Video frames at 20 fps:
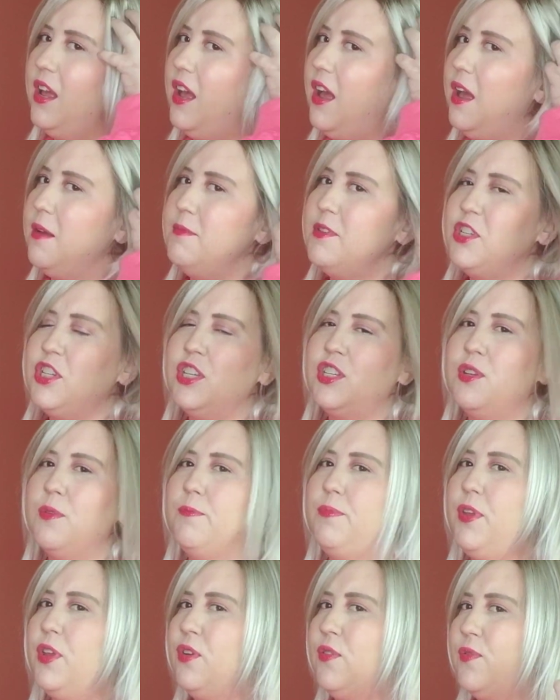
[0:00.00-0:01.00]
It's just a
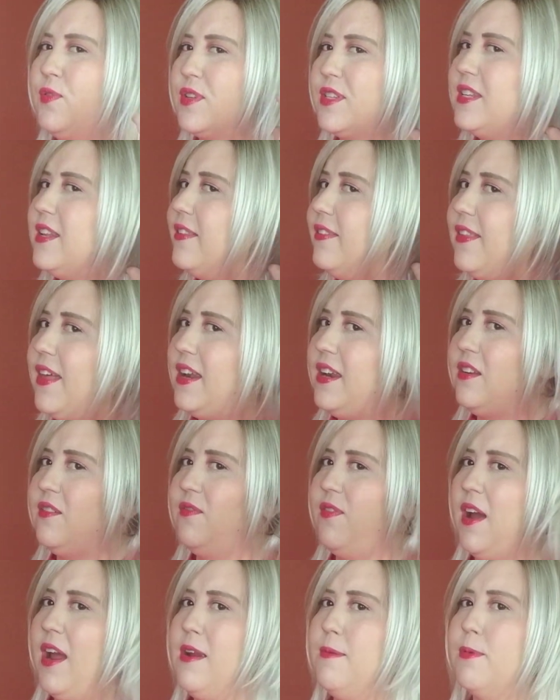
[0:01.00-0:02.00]
beautiful synthetic
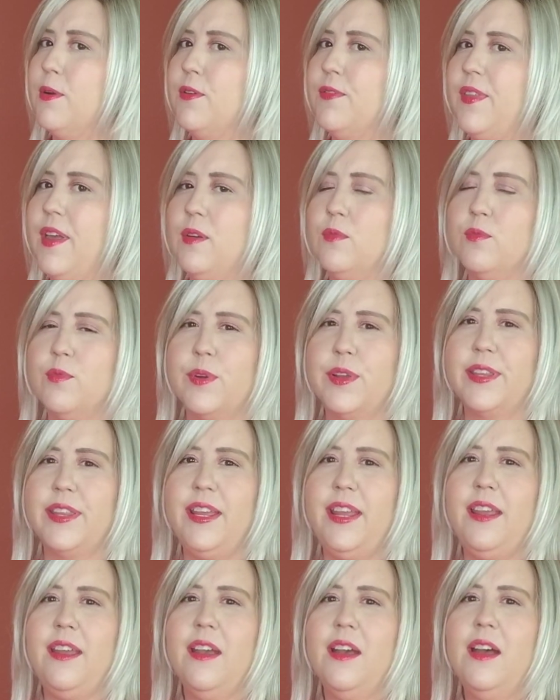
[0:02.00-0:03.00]
fiber that
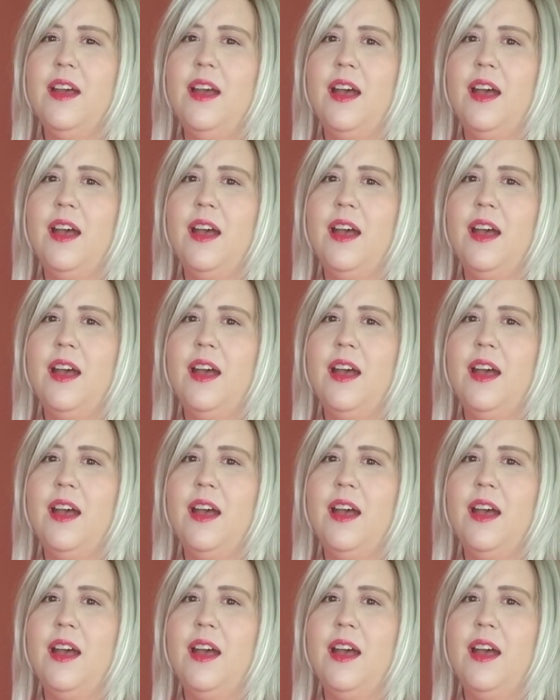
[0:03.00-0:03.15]
really